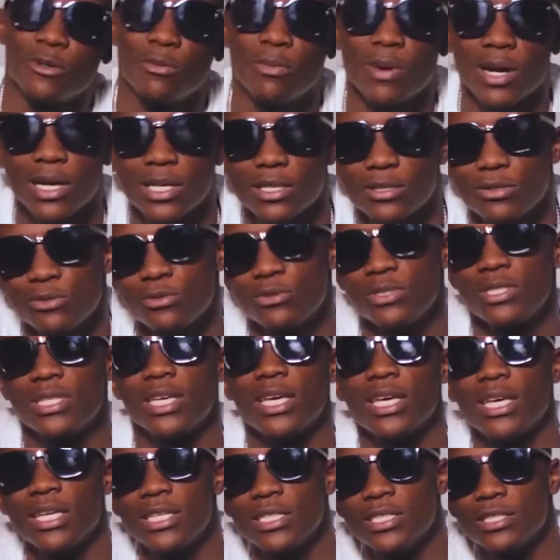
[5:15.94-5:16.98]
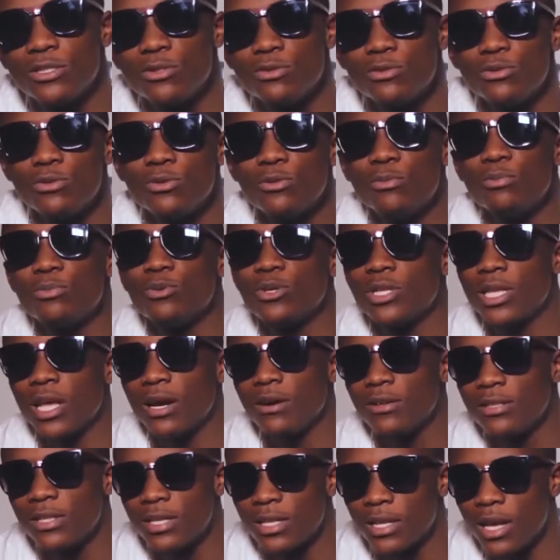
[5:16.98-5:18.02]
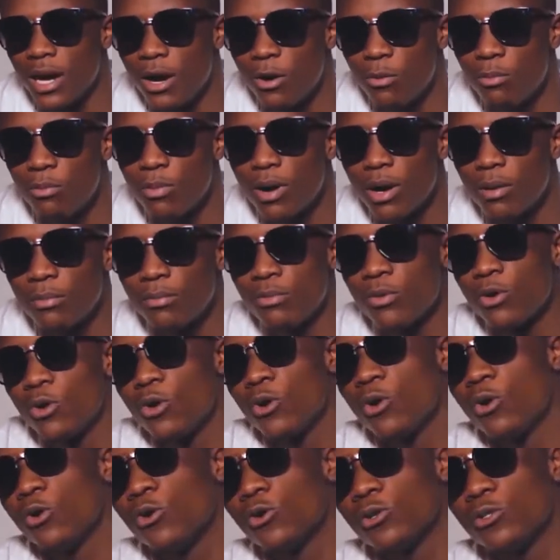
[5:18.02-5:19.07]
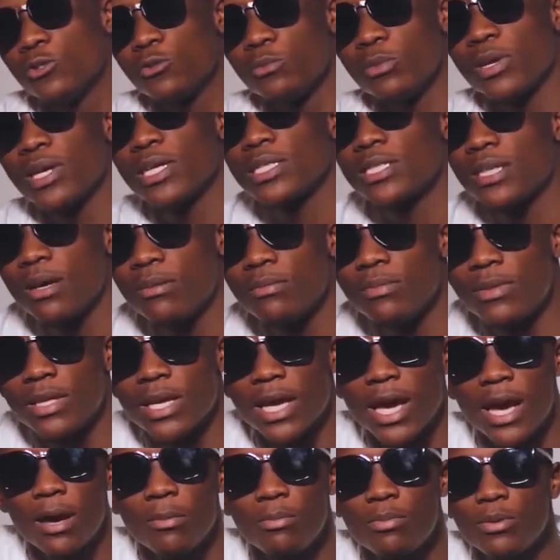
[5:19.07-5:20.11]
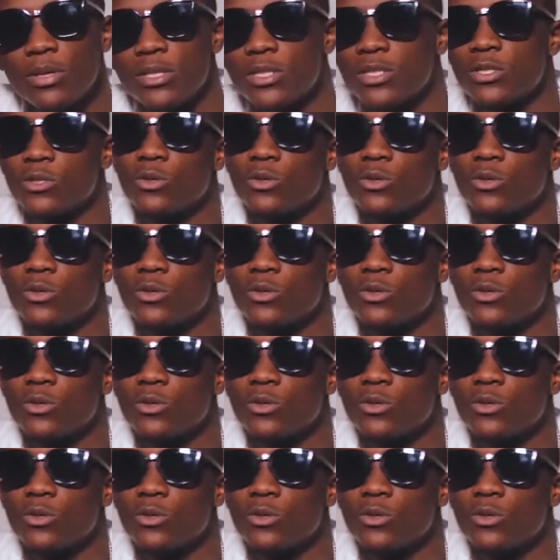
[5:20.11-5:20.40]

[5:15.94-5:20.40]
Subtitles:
or Matthew's age to put out an album or to make something happen.